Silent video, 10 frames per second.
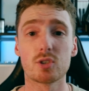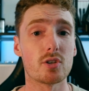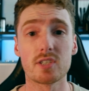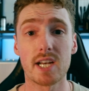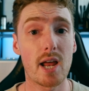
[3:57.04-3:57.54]

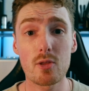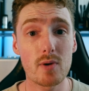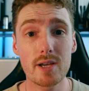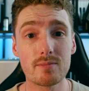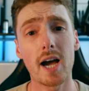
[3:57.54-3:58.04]
Good to get out of the
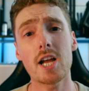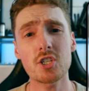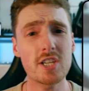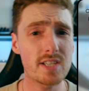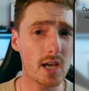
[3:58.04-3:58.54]
way. I
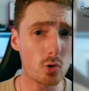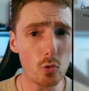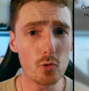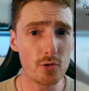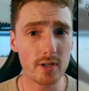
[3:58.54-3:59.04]
actually sat
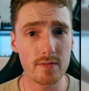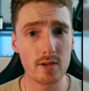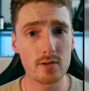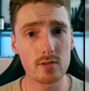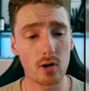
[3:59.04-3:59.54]
all 3 of
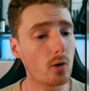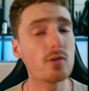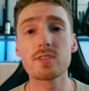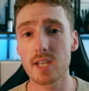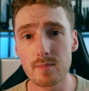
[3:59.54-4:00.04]
those on
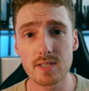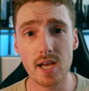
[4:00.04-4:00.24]
the same